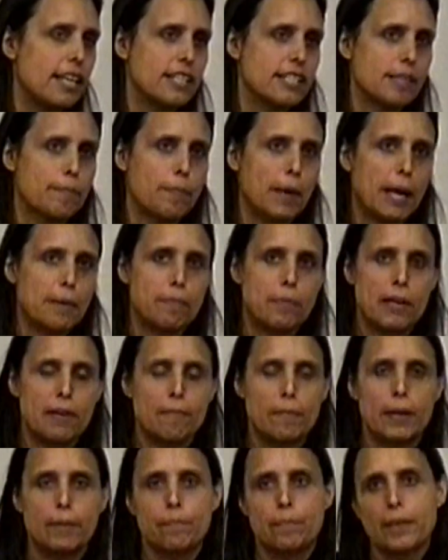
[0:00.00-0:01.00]
say it's a pet
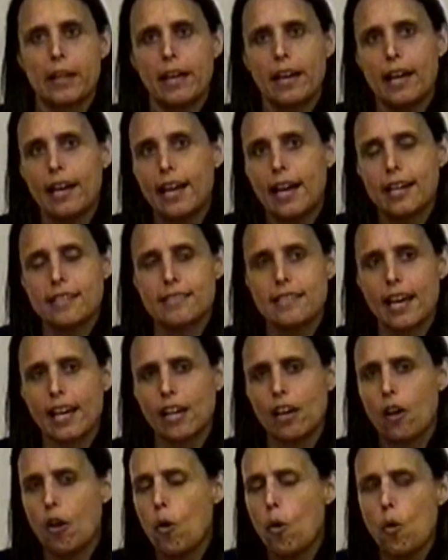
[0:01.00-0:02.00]
peeve, but it's
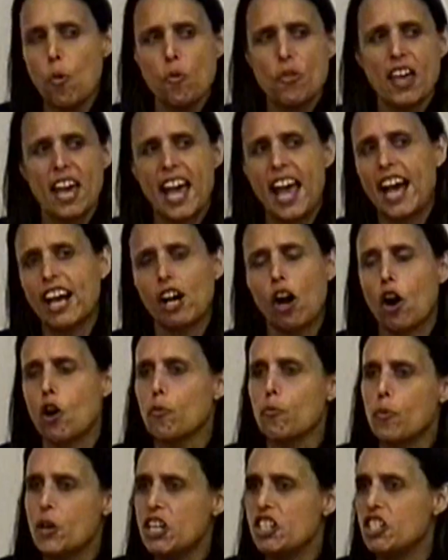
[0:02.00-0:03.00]
like, who the heck
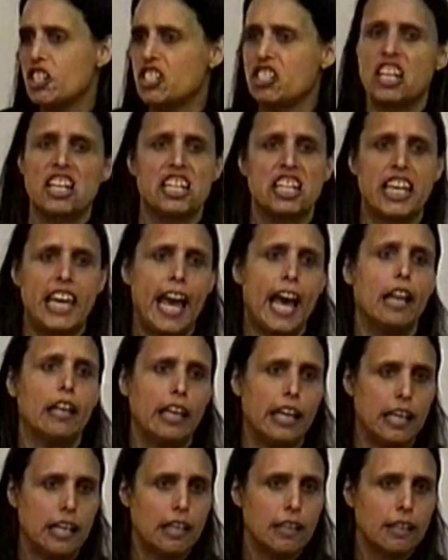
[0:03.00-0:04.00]
are Regis and
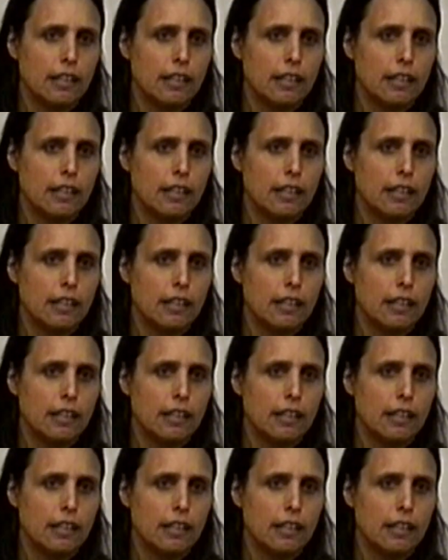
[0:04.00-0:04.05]
Kelly?